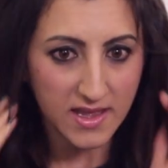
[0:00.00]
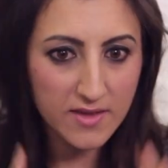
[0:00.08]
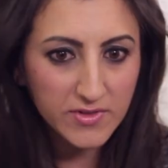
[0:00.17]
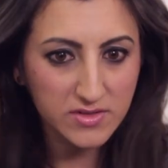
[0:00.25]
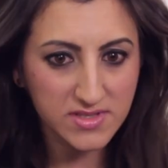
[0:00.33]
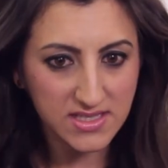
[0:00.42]

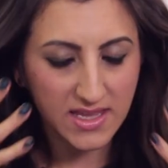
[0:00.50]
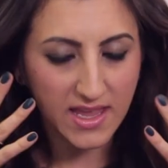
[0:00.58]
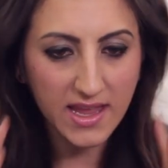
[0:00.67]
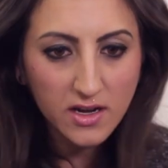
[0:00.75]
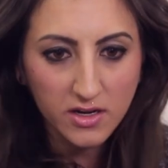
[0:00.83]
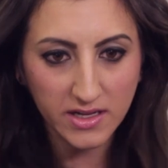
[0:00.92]
if you see
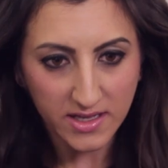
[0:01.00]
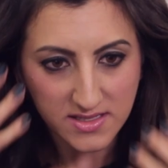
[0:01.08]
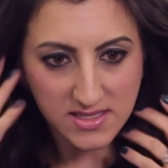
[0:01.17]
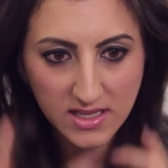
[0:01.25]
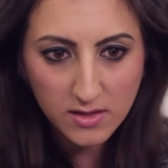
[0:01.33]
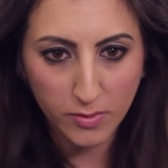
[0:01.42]
areas
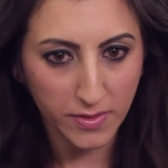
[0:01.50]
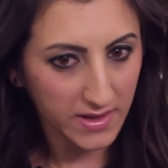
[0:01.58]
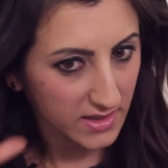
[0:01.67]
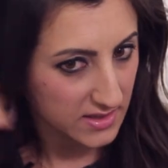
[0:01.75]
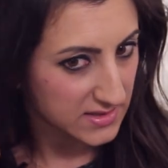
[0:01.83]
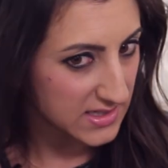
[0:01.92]
that you
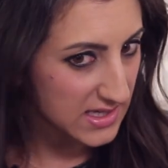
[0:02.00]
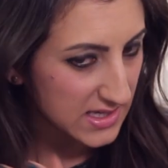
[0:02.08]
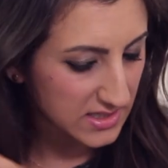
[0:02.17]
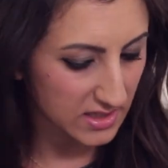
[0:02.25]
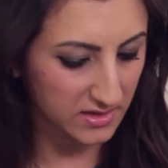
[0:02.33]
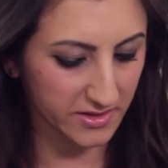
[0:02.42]
think
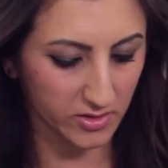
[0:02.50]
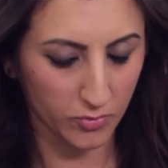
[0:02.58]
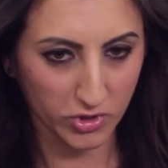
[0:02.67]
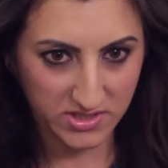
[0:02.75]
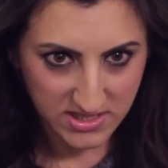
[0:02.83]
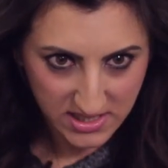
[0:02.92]
need a little
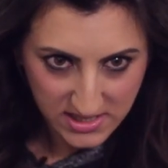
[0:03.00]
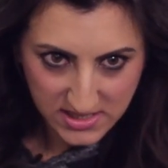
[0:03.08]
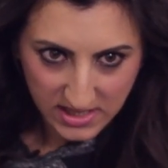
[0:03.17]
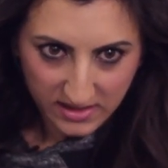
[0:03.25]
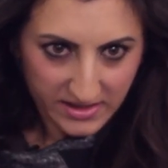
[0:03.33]
more teasing,